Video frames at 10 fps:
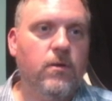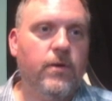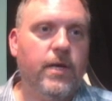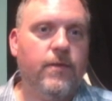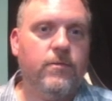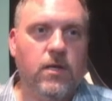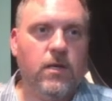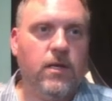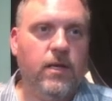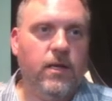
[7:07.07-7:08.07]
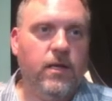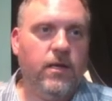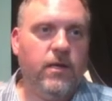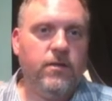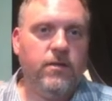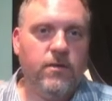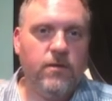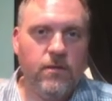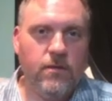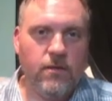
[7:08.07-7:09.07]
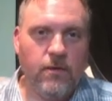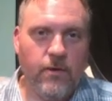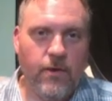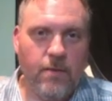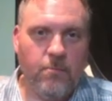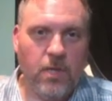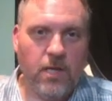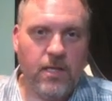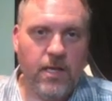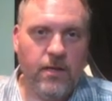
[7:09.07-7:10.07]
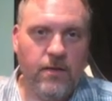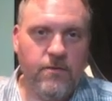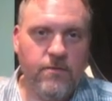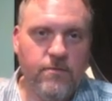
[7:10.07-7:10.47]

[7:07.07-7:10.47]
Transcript: Okay. And I'll go ahead and block that in.